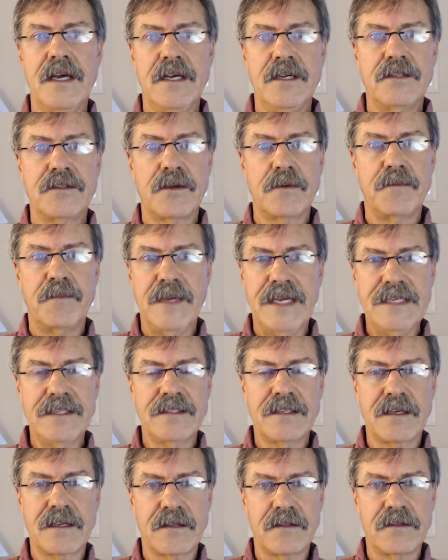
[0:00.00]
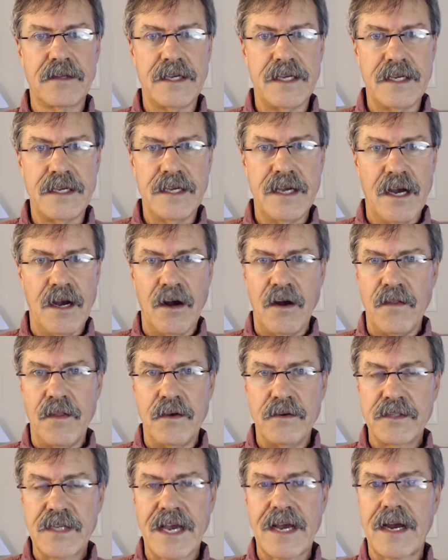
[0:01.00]
So basically,
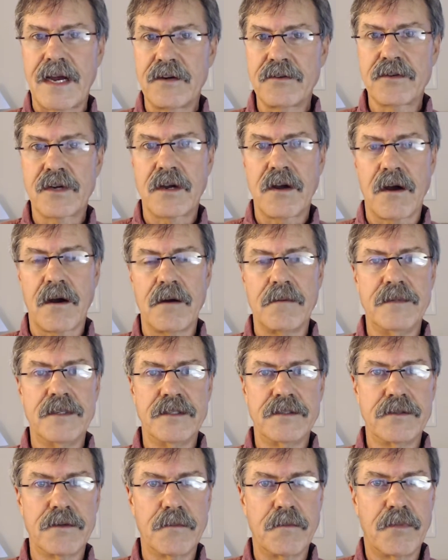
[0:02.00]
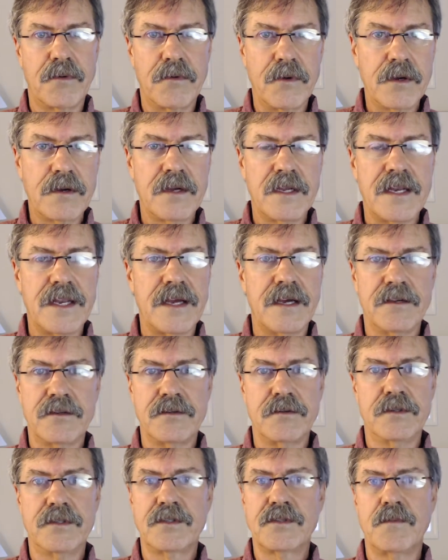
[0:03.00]
those hydrocarbons are broken down
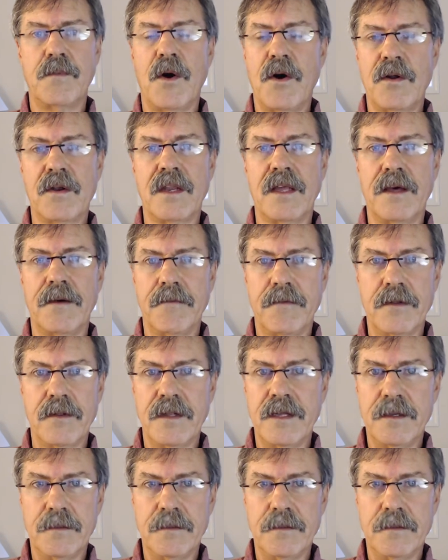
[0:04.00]
to a small level,